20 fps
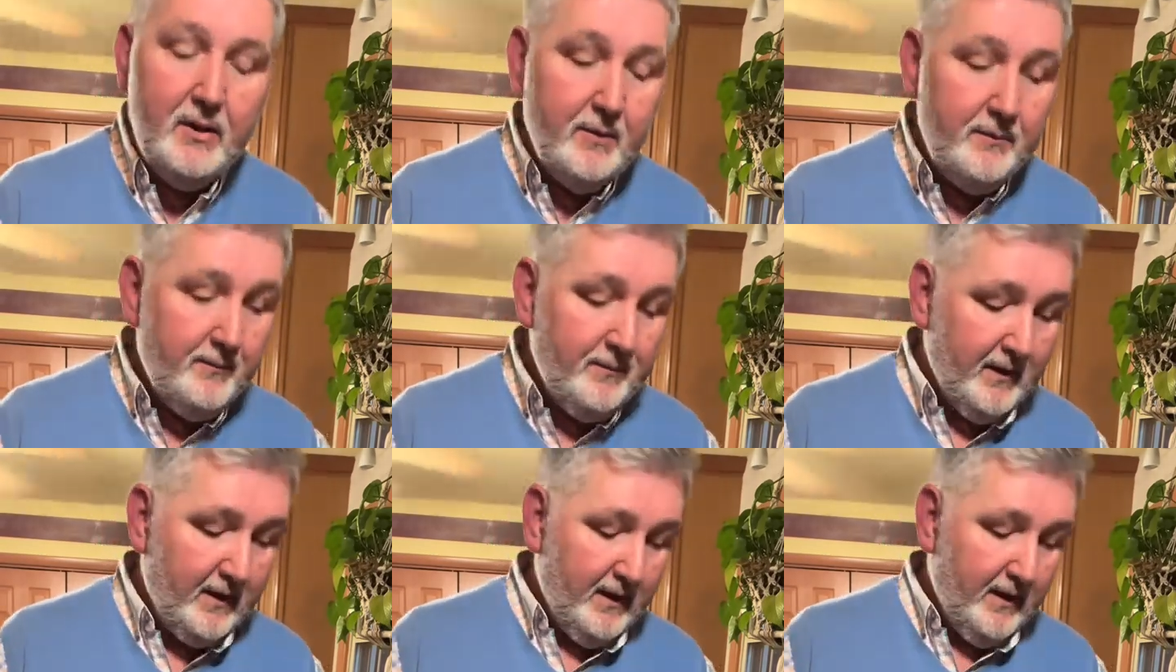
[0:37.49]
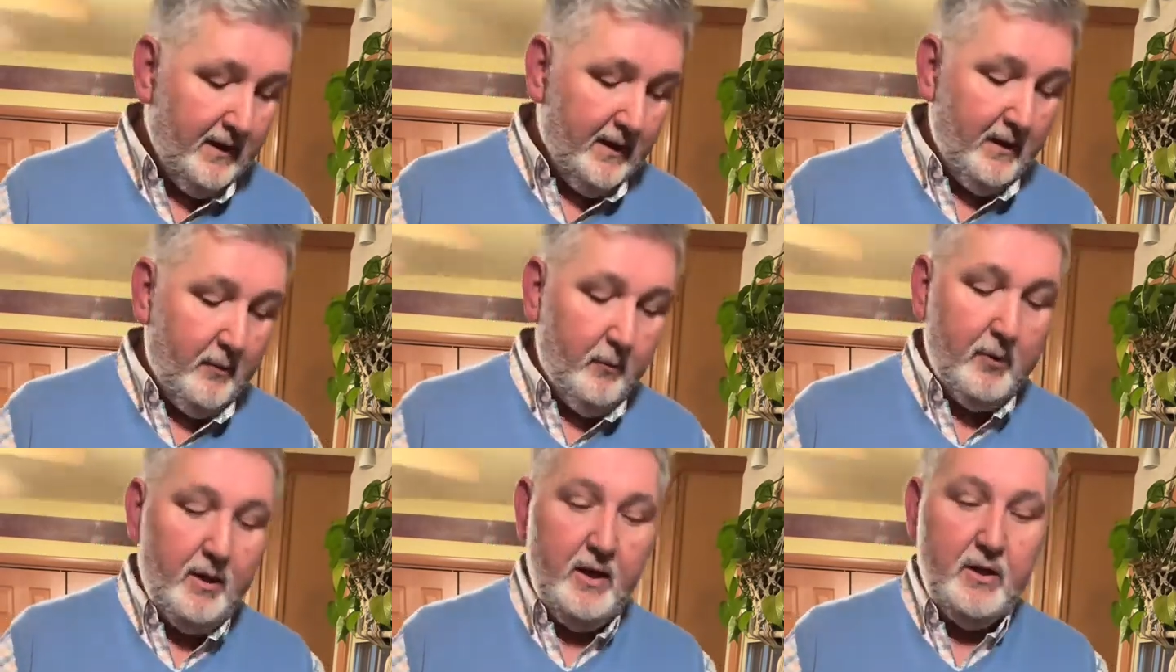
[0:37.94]

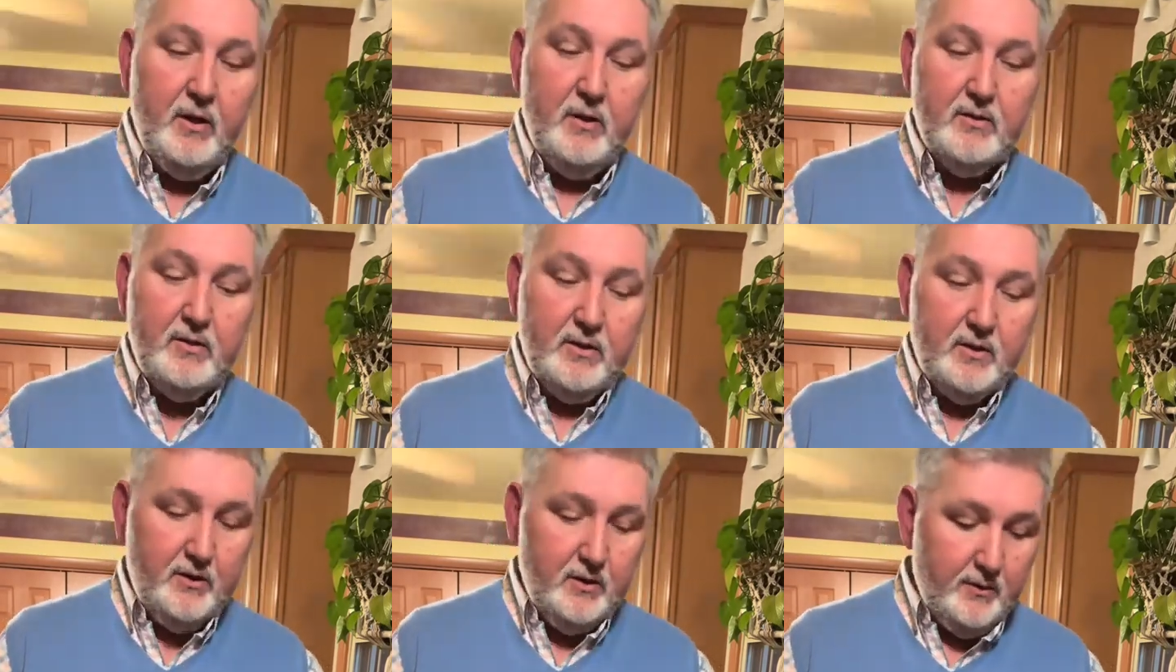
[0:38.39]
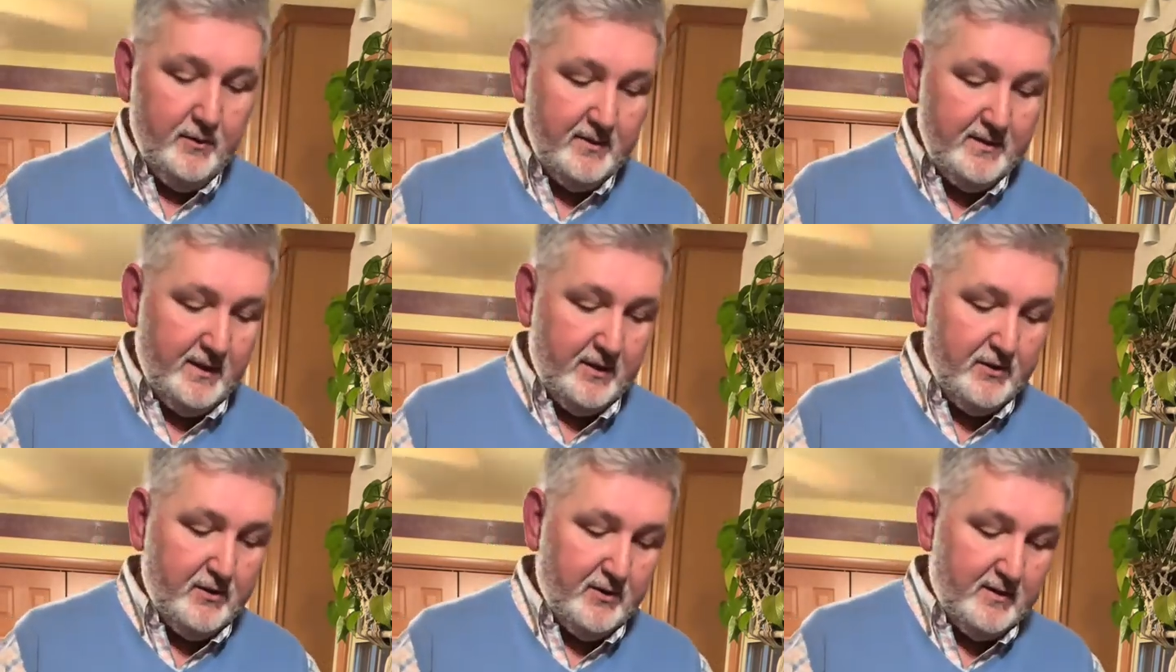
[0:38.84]
And what I usually do is
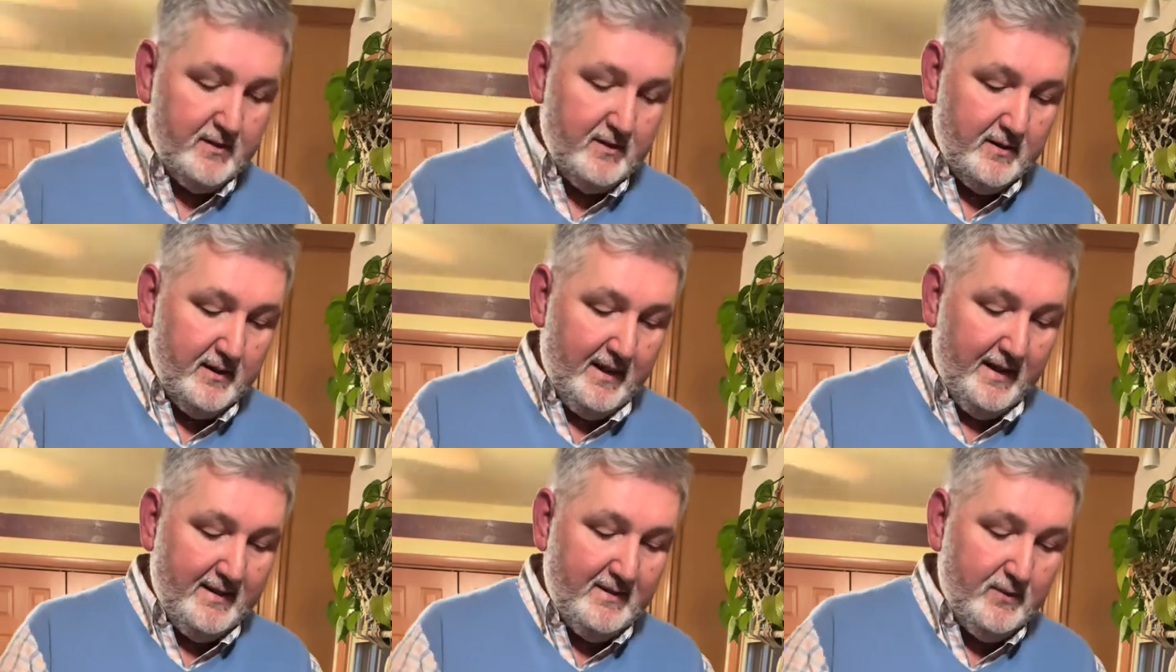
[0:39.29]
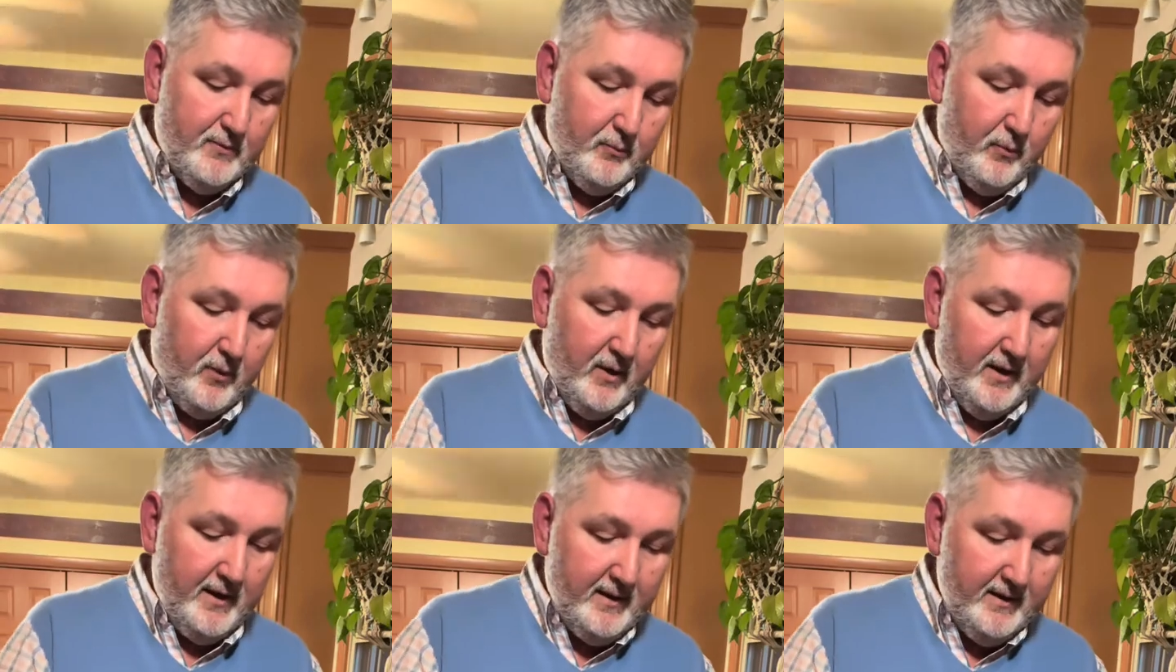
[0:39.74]
I just slice
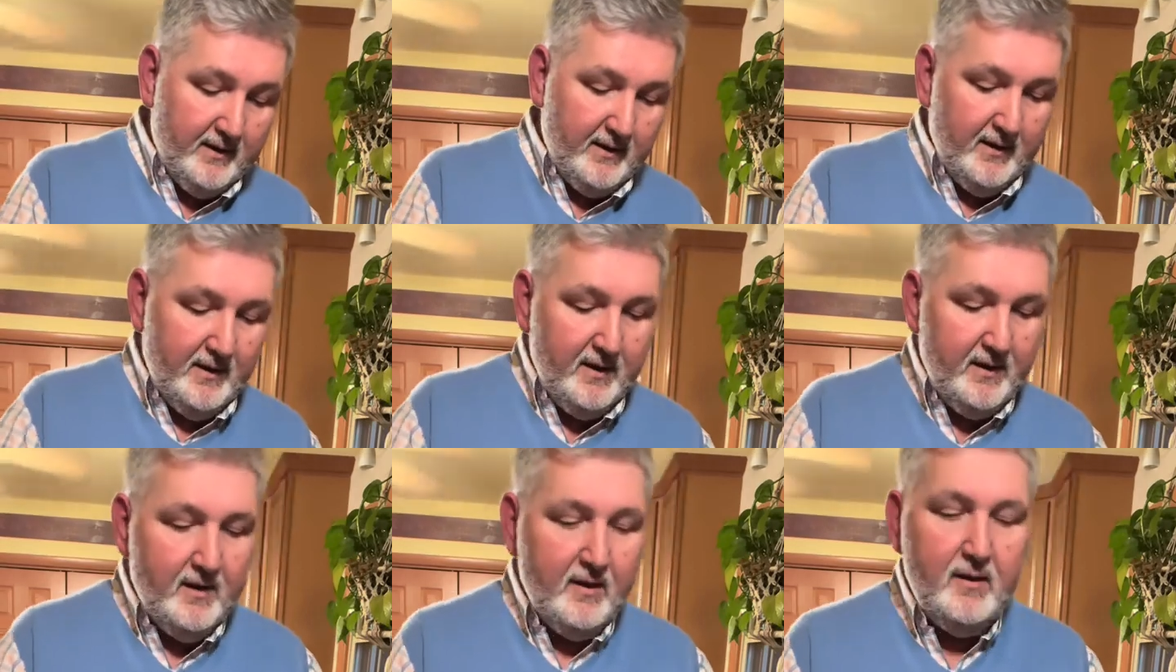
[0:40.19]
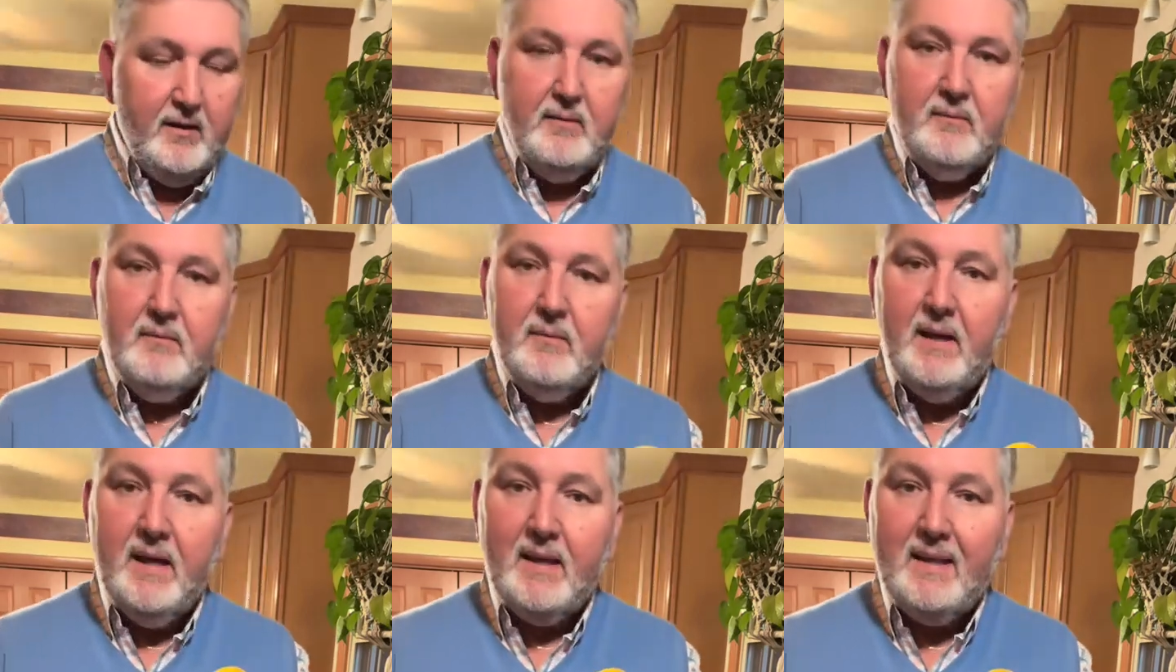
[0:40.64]

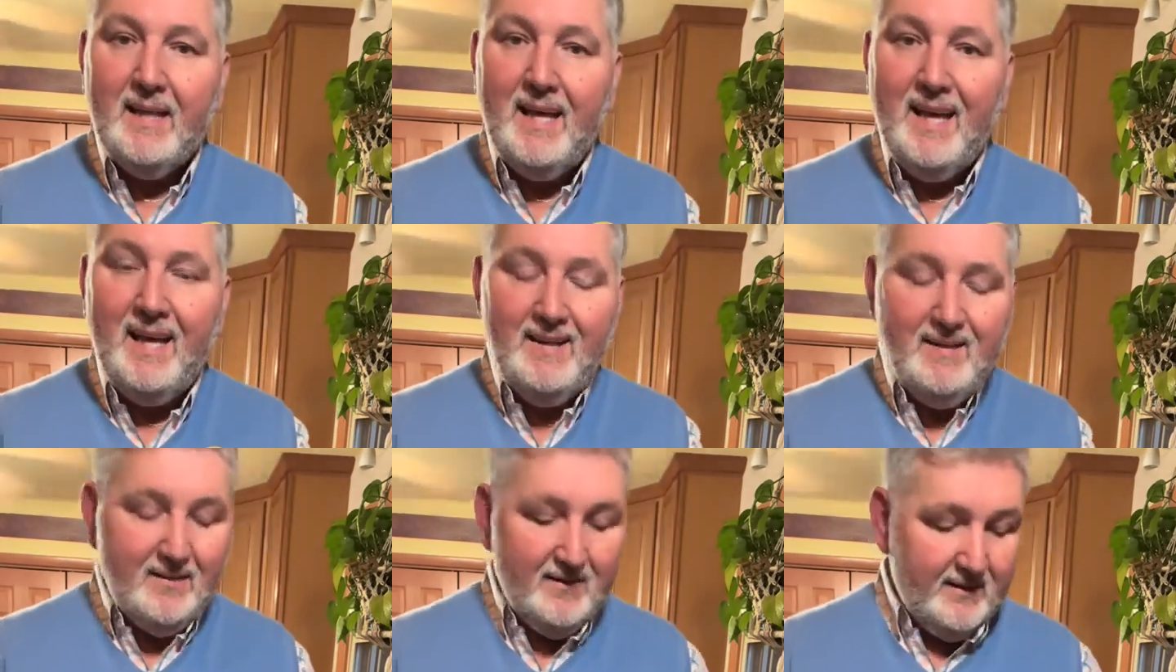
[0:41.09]
1 like that,